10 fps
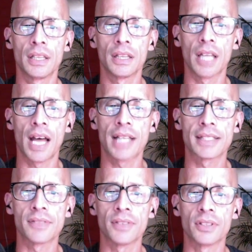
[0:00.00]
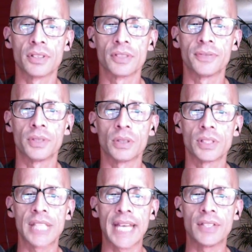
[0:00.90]
lots of other folks.
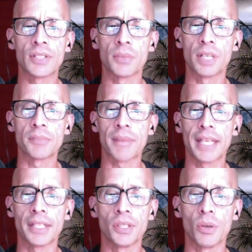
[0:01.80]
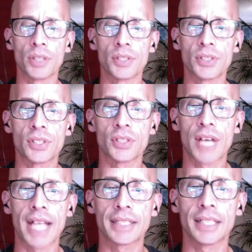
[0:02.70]
Thank you so much, Maggie. You are just
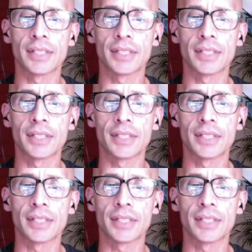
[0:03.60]
attracting